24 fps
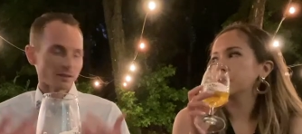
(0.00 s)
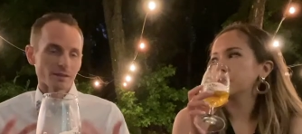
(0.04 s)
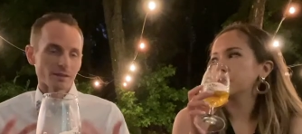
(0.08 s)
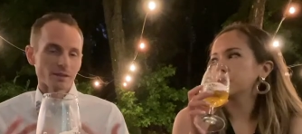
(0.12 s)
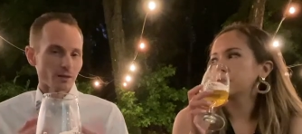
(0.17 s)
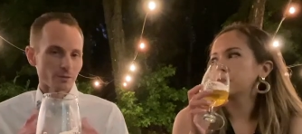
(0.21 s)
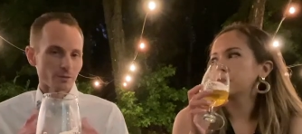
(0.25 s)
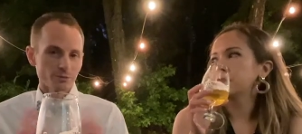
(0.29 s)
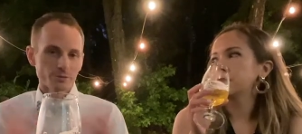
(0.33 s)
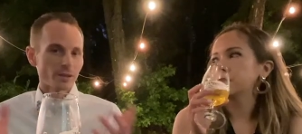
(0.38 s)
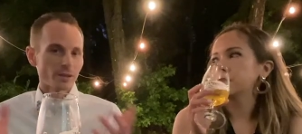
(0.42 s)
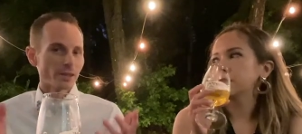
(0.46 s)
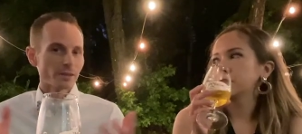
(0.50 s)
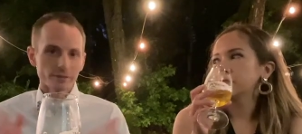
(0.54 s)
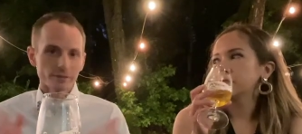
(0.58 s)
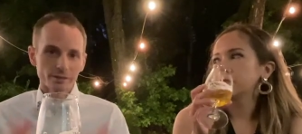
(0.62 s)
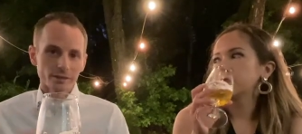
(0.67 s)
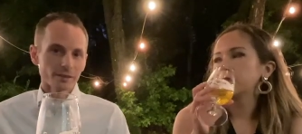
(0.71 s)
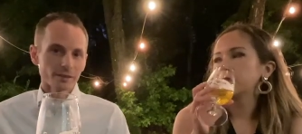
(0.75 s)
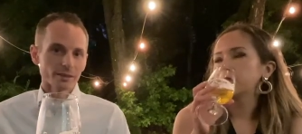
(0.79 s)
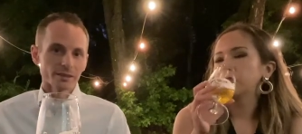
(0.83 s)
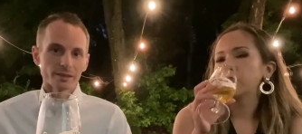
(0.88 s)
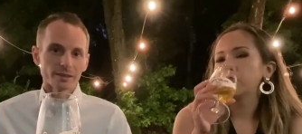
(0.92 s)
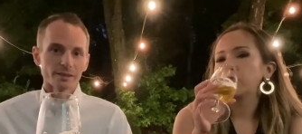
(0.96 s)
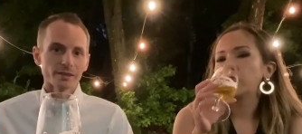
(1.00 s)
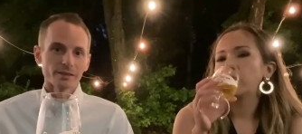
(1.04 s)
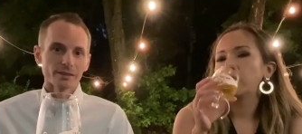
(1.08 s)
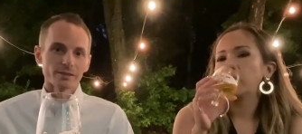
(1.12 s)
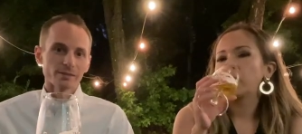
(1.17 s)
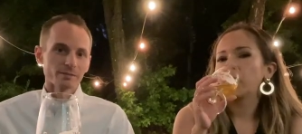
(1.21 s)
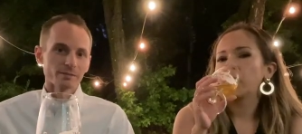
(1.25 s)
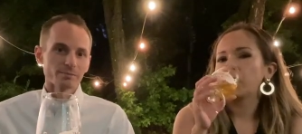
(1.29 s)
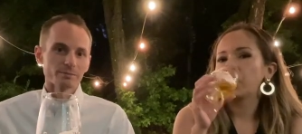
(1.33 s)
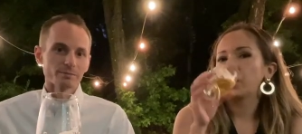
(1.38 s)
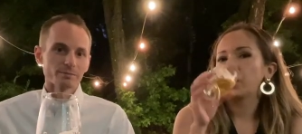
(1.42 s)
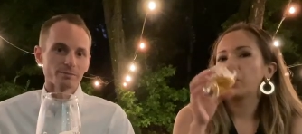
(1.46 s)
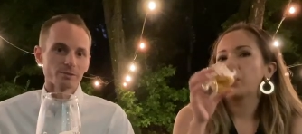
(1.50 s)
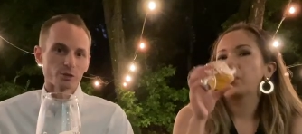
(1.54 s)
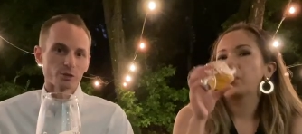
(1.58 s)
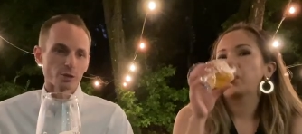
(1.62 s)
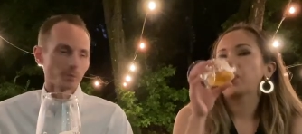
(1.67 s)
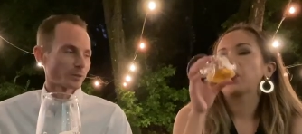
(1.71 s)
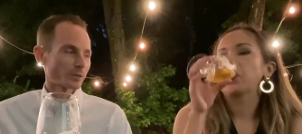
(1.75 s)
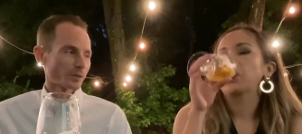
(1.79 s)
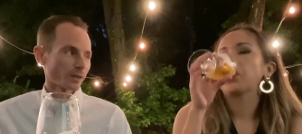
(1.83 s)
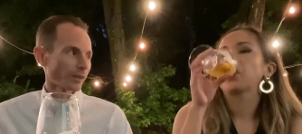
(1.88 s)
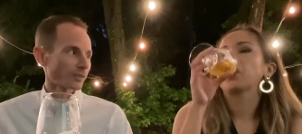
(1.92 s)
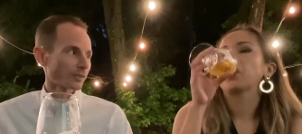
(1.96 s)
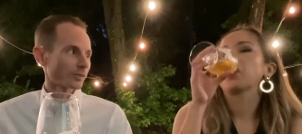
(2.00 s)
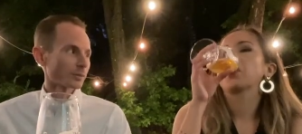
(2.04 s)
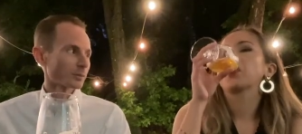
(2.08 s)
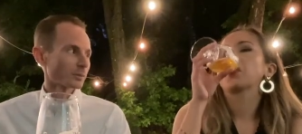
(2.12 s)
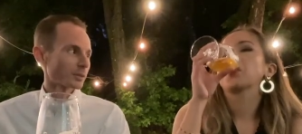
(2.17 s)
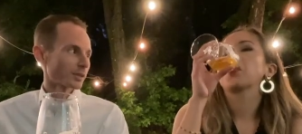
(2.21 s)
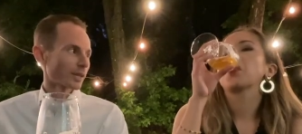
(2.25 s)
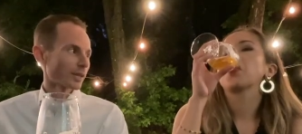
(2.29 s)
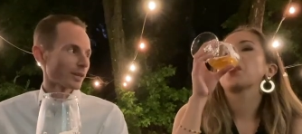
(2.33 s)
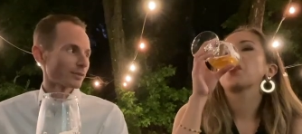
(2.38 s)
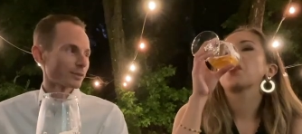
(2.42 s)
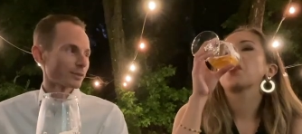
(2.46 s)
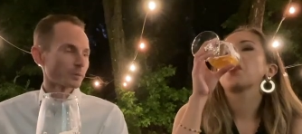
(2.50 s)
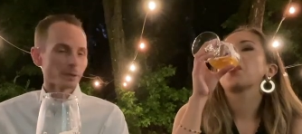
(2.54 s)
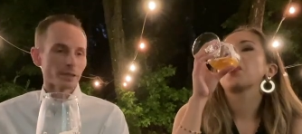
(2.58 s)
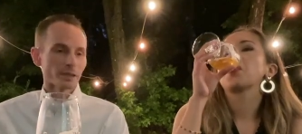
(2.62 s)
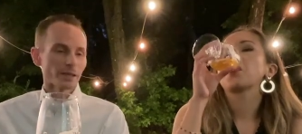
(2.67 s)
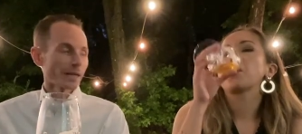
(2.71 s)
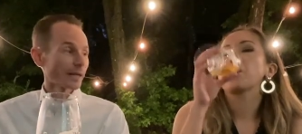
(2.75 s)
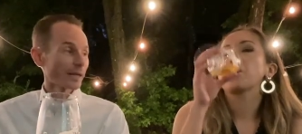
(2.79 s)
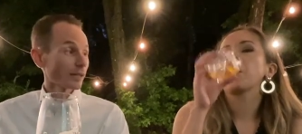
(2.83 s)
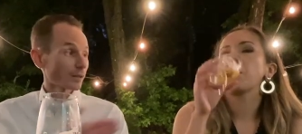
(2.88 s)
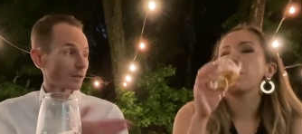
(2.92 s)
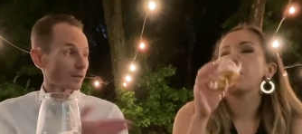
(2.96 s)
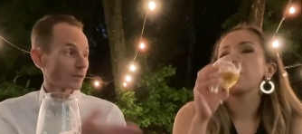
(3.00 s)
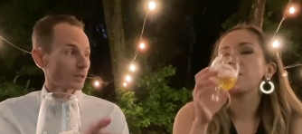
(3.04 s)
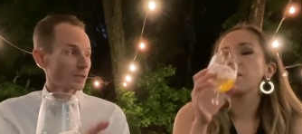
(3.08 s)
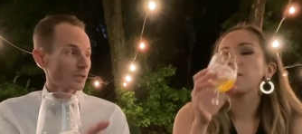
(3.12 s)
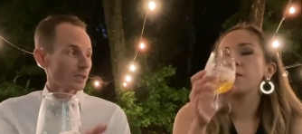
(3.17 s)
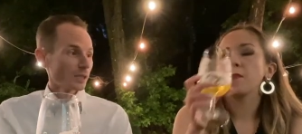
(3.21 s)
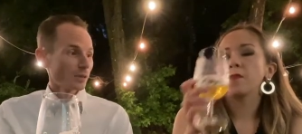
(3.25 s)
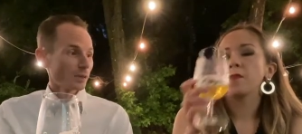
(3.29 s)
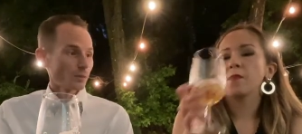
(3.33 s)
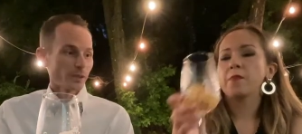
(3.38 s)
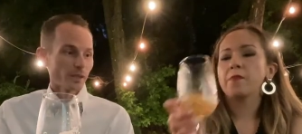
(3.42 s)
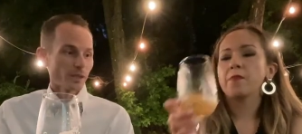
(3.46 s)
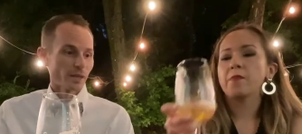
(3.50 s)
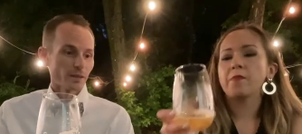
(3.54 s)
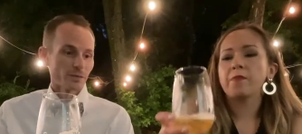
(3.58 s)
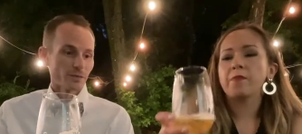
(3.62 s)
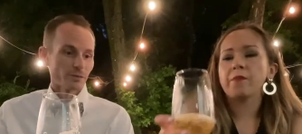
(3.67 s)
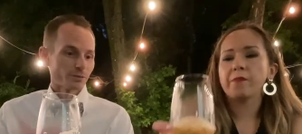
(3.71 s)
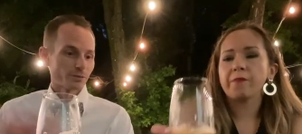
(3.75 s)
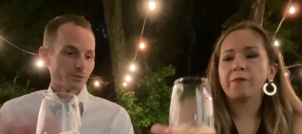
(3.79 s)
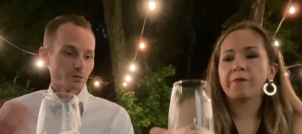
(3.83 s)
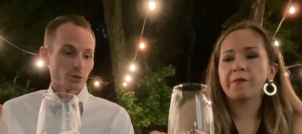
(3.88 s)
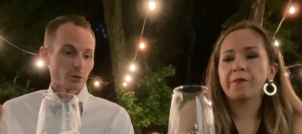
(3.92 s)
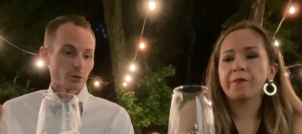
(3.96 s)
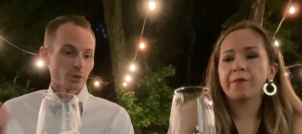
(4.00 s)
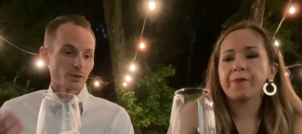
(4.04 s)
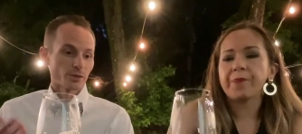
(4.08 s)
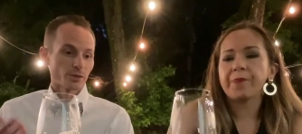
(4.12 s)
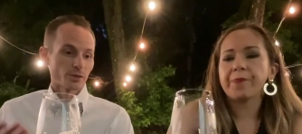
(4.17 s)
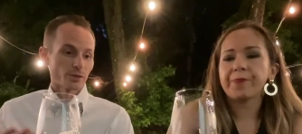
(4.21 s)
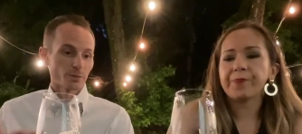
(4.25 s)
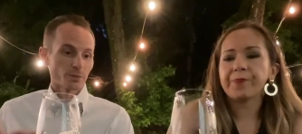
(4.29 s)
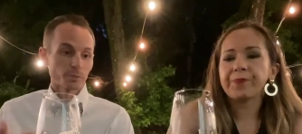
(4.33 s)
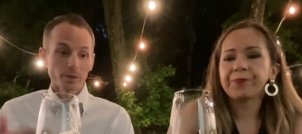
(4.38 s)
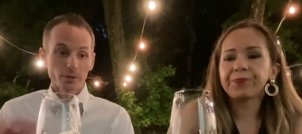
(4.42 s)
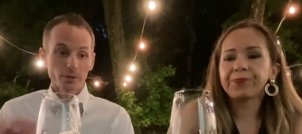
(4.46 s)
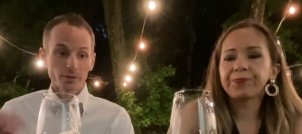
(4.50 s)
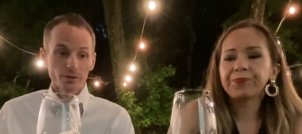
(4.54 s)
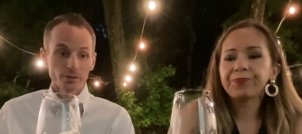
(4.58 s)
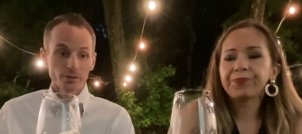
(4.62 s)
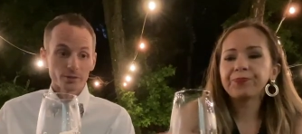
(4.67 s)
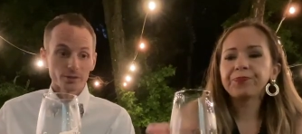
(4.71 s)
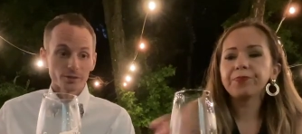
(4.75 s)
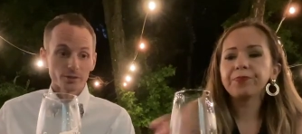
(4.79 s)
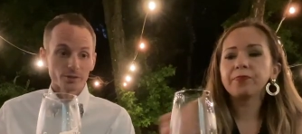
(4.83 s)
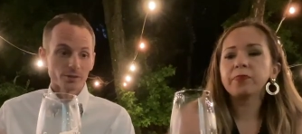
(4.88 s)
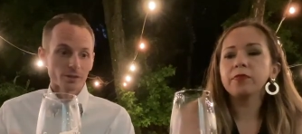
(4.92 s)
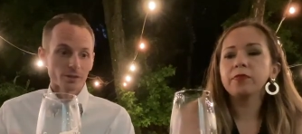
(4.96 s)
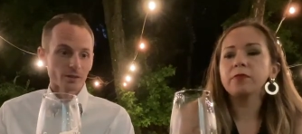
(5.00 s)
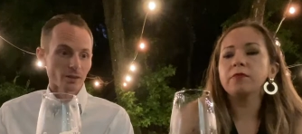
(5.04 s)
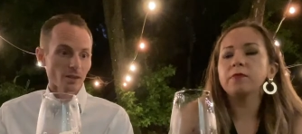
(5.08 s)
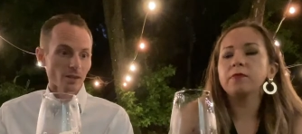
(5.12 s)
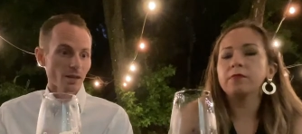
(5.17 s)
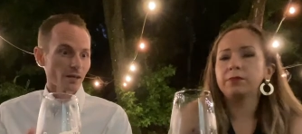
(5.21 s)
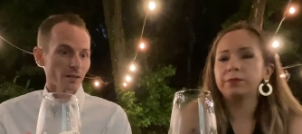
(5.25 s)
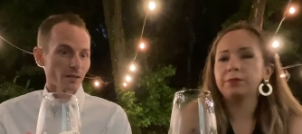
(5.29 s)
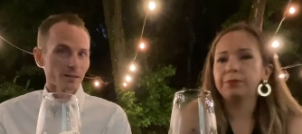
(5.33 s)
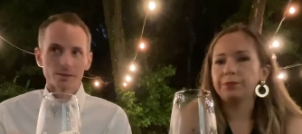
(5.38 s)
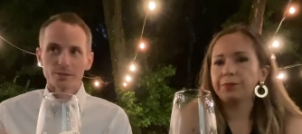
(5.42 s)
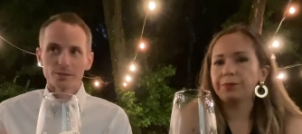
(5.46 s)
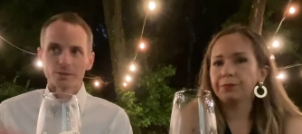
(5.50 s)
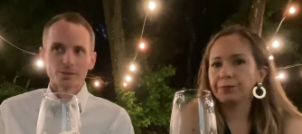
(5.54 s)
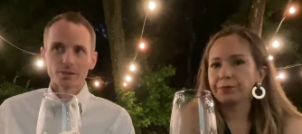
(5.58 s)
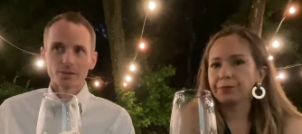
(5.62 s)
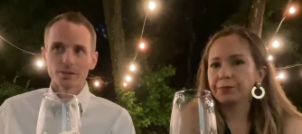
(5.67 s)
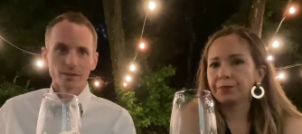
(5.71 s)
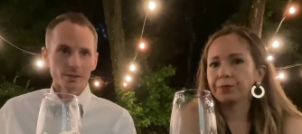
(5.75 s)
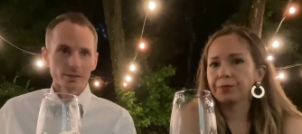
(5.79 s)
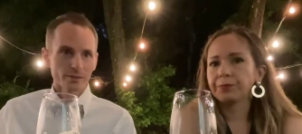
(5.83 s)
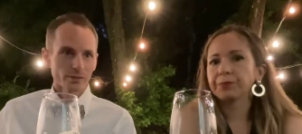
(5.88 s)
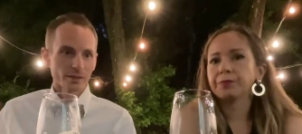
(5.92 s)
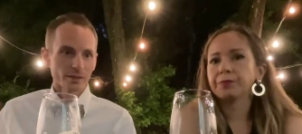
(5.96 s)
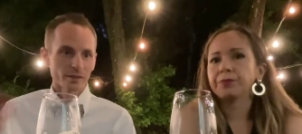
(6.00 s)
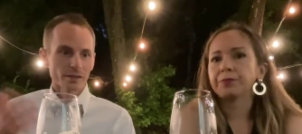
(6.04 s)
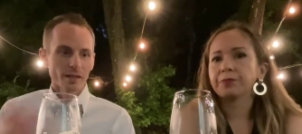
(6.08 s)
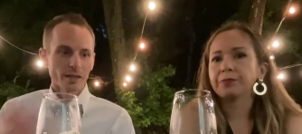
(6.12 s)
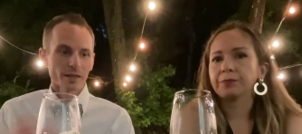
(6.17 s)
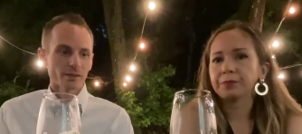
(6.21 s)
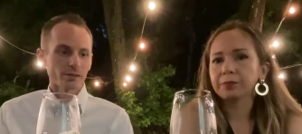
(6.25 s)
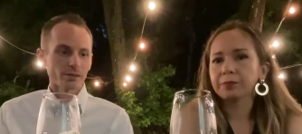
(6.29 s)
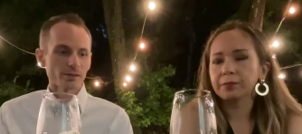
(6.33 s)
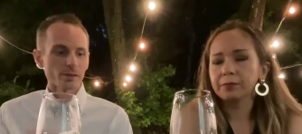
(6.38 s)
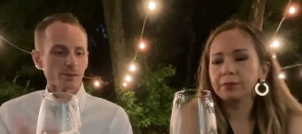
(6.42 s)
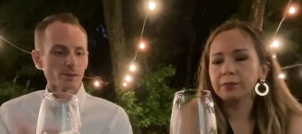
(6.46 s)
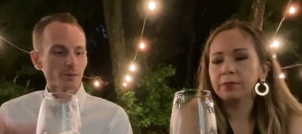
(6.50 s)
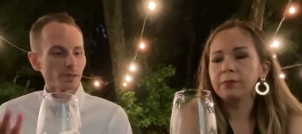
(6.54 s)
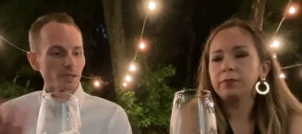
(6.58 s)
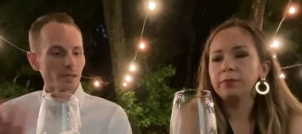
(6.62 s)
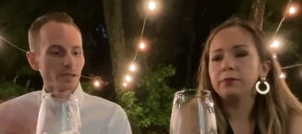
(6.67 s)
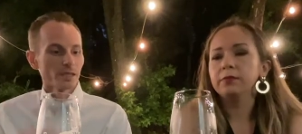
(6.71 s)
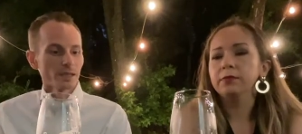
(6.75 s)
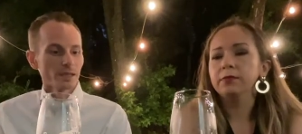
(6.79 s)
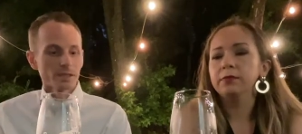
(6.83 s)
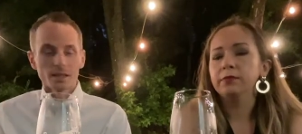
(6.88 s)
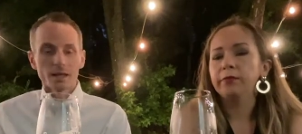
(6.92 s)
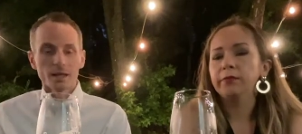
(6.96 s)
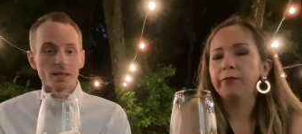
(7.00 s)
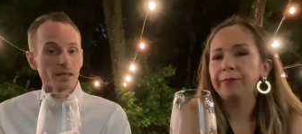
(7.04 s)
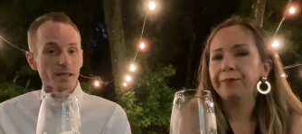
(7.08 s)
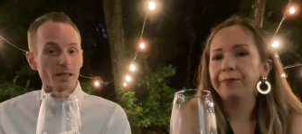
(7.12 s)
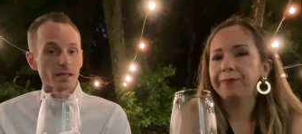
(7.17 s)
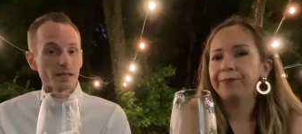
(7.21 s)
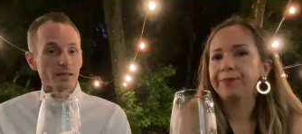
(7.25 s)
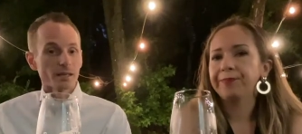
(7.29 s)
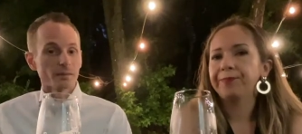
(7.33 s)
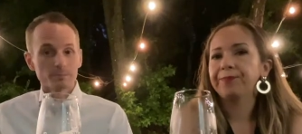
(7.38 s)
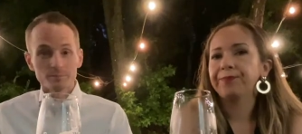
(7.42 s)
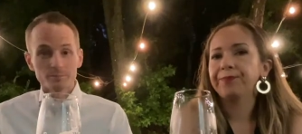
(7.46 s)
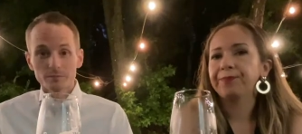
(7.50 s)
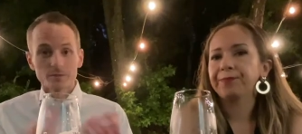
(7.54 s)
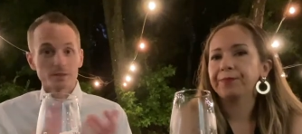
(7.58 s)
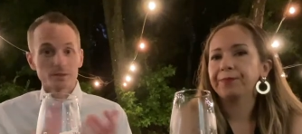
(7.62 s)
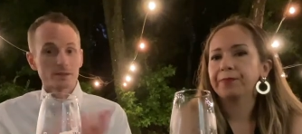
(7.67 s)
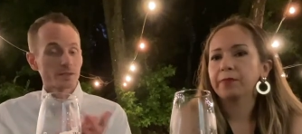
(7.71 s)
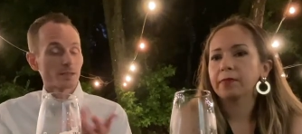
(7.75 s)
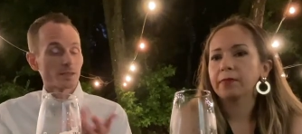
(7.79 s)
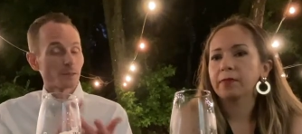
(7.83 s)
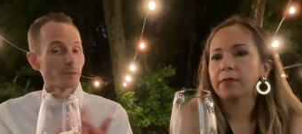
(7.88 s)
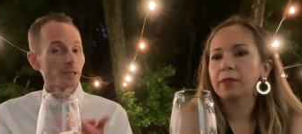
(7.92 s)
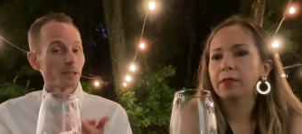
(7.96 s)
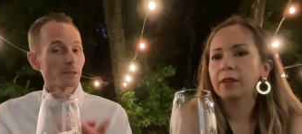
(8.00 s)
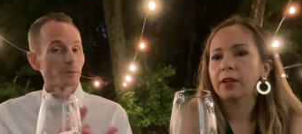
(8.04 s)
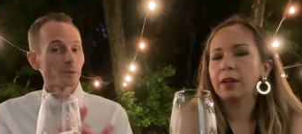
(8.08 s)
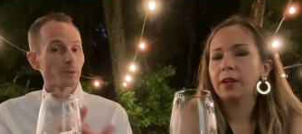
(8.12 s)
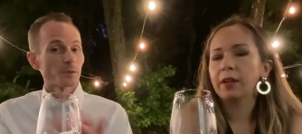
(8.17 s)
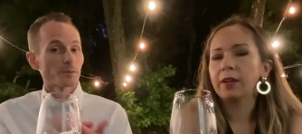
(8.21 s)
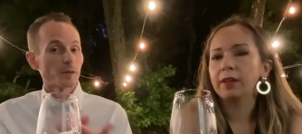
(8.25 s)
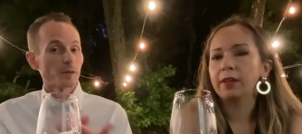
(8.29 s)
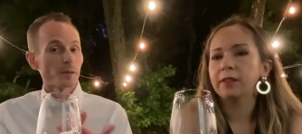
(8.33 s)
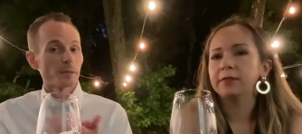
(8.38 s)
Speaker 1: our favorite, you know, triple crossing beer ever. But now we have choices of pilsners and lagers and things like that. So uh, commendable. Yeah.